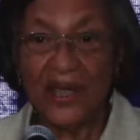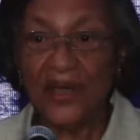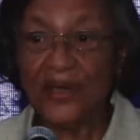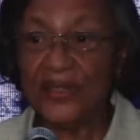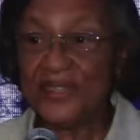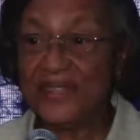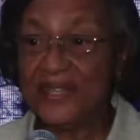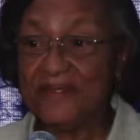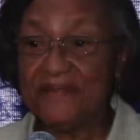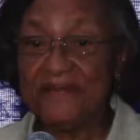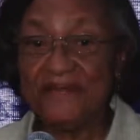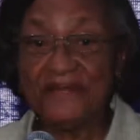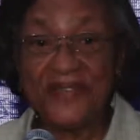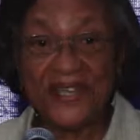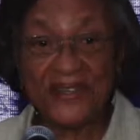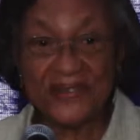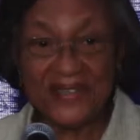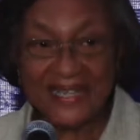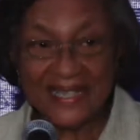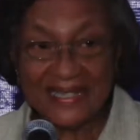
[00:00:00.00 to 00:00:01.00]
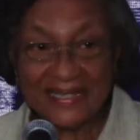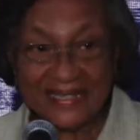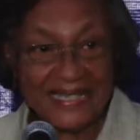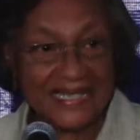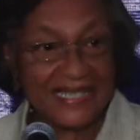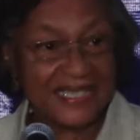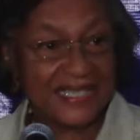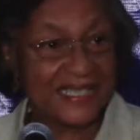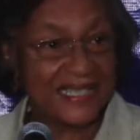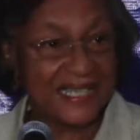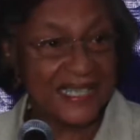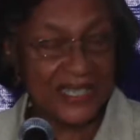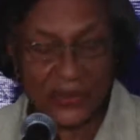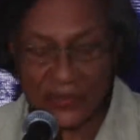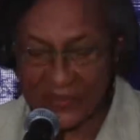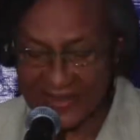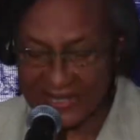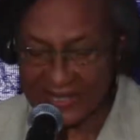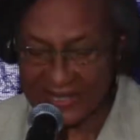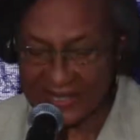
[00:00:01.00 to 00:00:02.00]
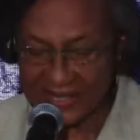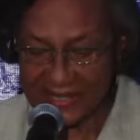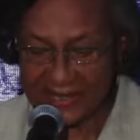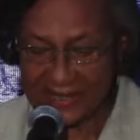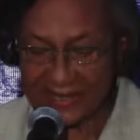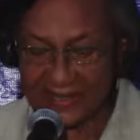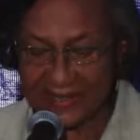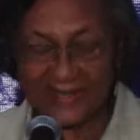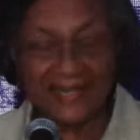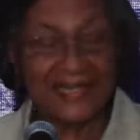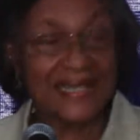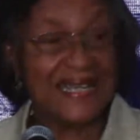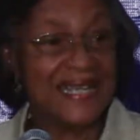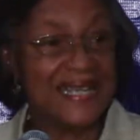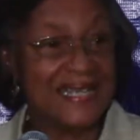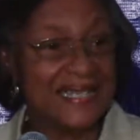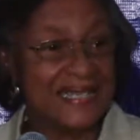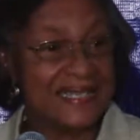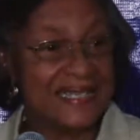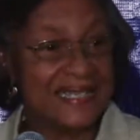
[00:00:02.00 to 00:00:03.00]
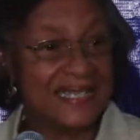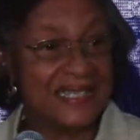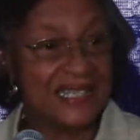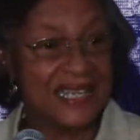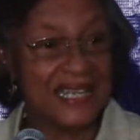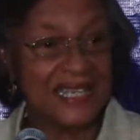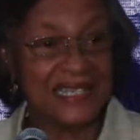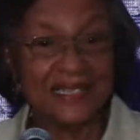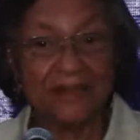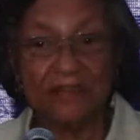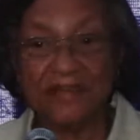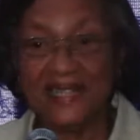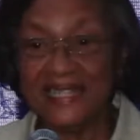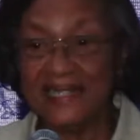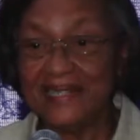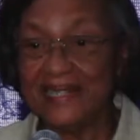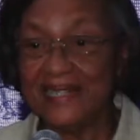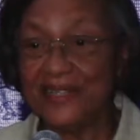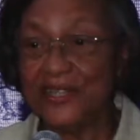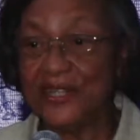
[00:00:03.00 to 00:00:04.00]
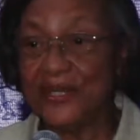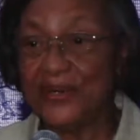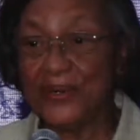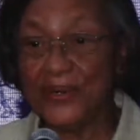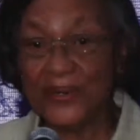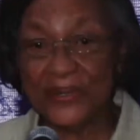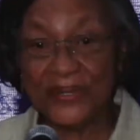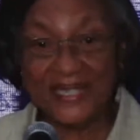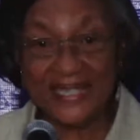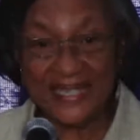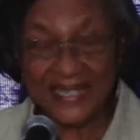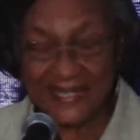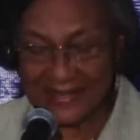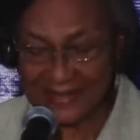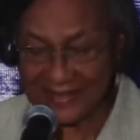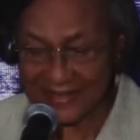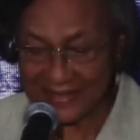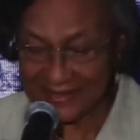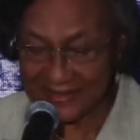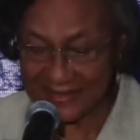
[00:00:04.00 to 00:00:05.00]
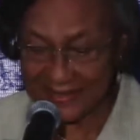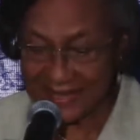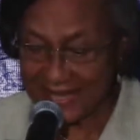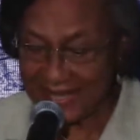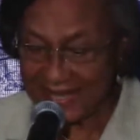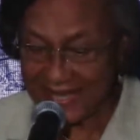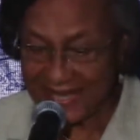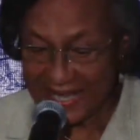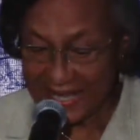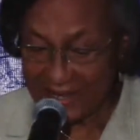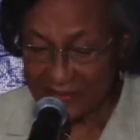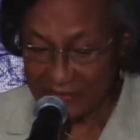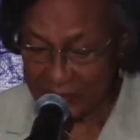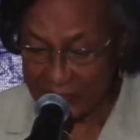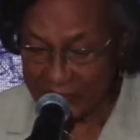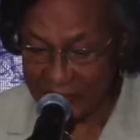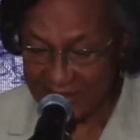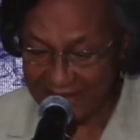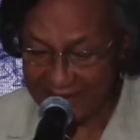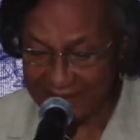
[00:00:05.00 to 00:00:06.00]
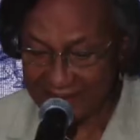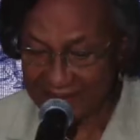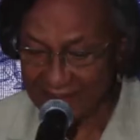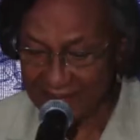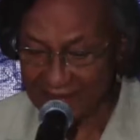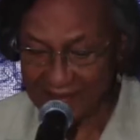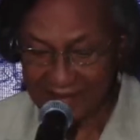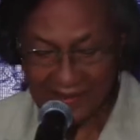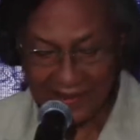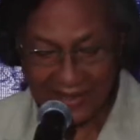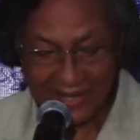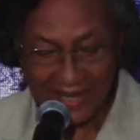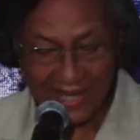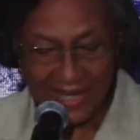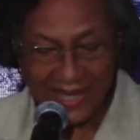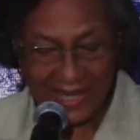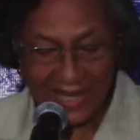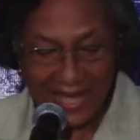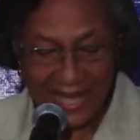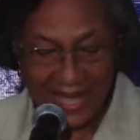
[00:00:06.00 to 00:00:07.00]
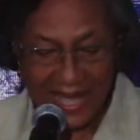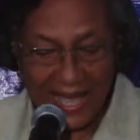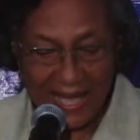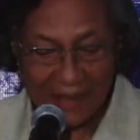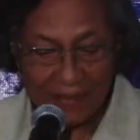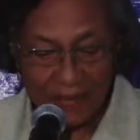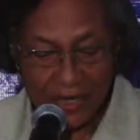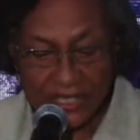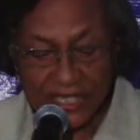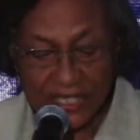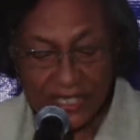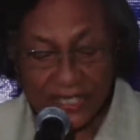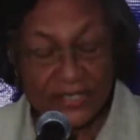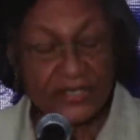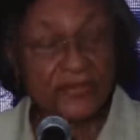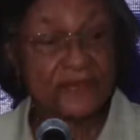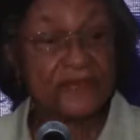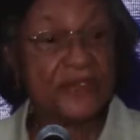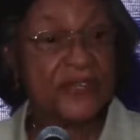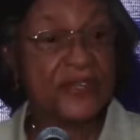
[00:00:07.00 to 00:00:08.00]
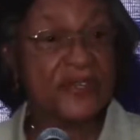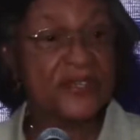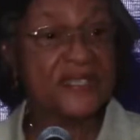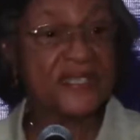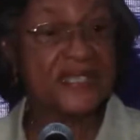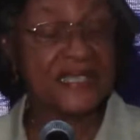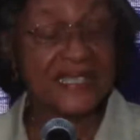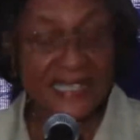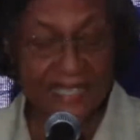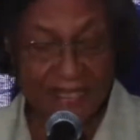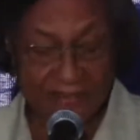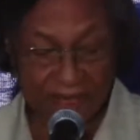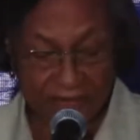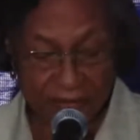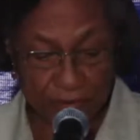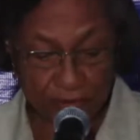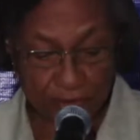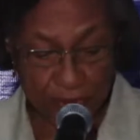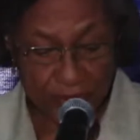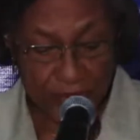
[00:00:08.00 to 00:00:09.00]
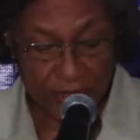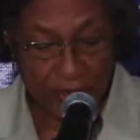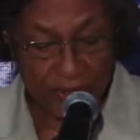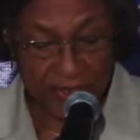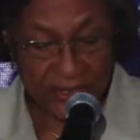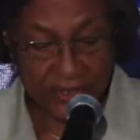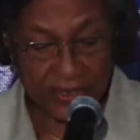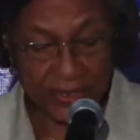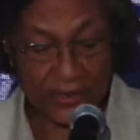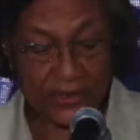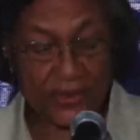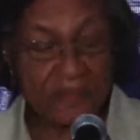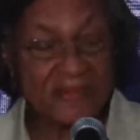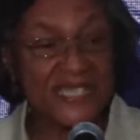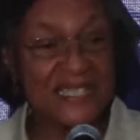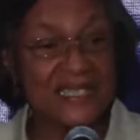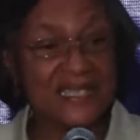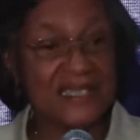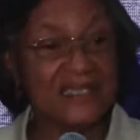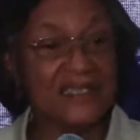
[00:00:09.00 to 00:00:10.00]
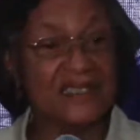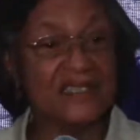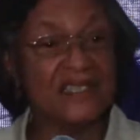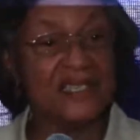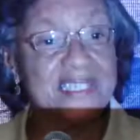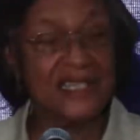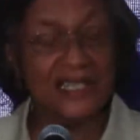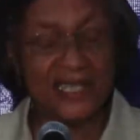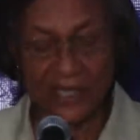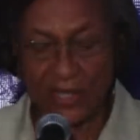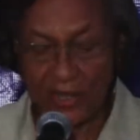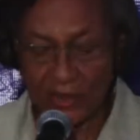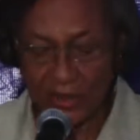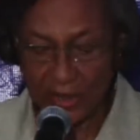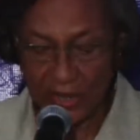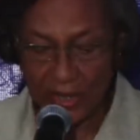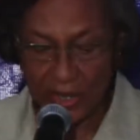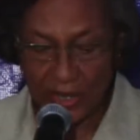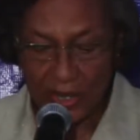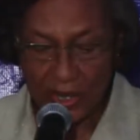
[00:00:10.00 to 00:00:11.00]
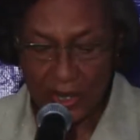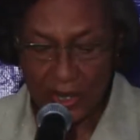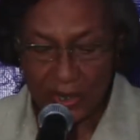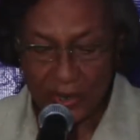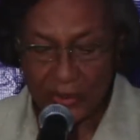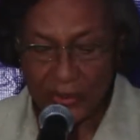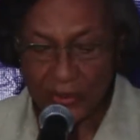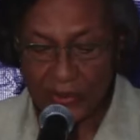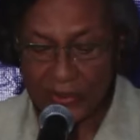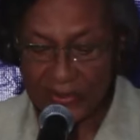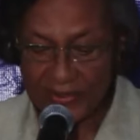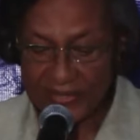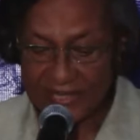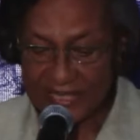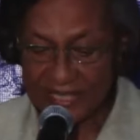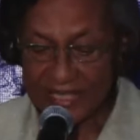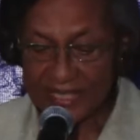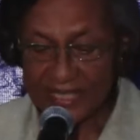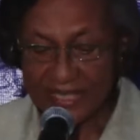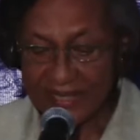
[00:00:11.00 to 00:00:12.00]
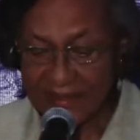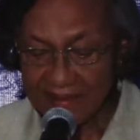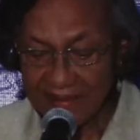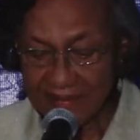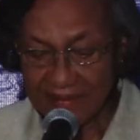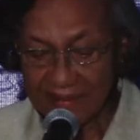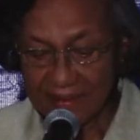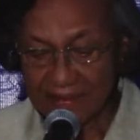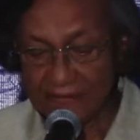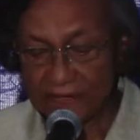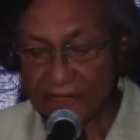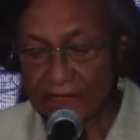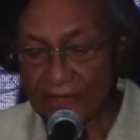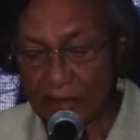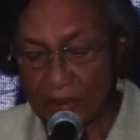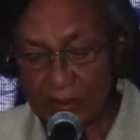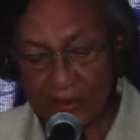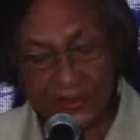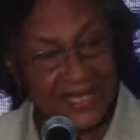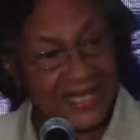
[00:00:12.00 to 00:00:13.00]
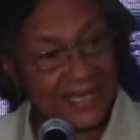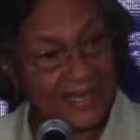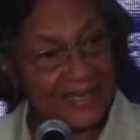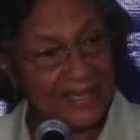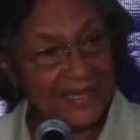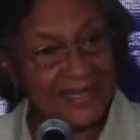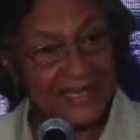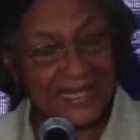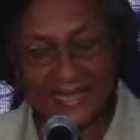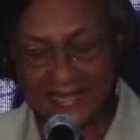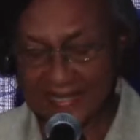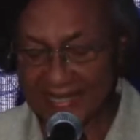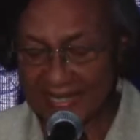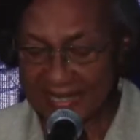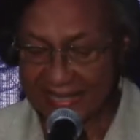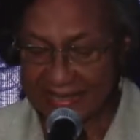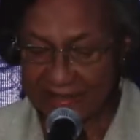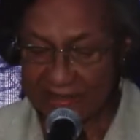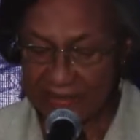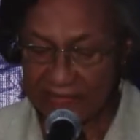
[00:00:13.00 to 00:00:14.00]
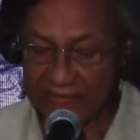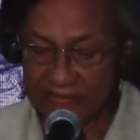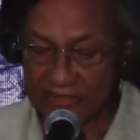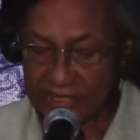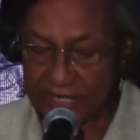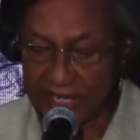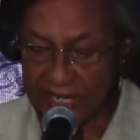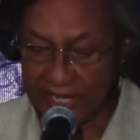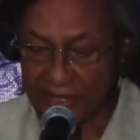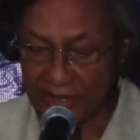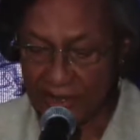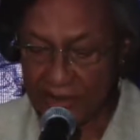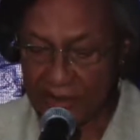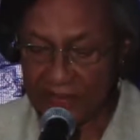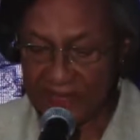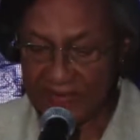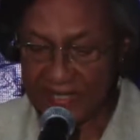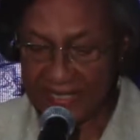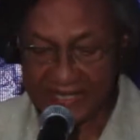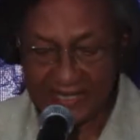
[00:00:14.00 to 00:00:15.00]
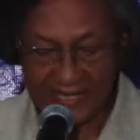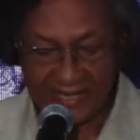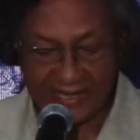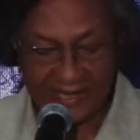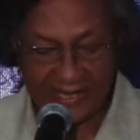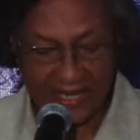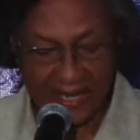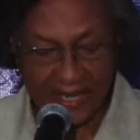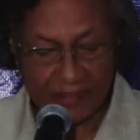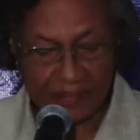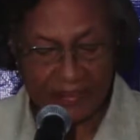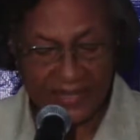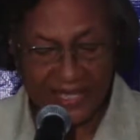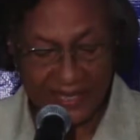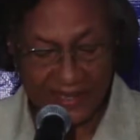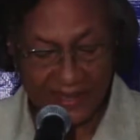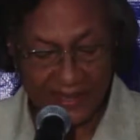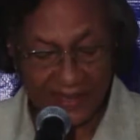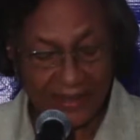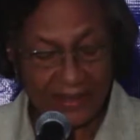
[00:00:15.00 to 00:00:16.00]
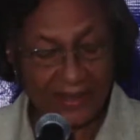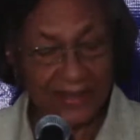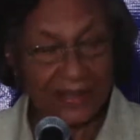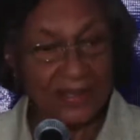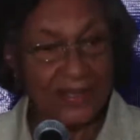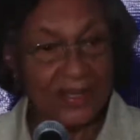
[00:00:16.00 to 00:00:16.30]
other very distinguished ladies and gentlemen in the audience everywhere, I must first give tribute to Mrs. Jean Laurie Chin, founder and executive chair of the CCRP.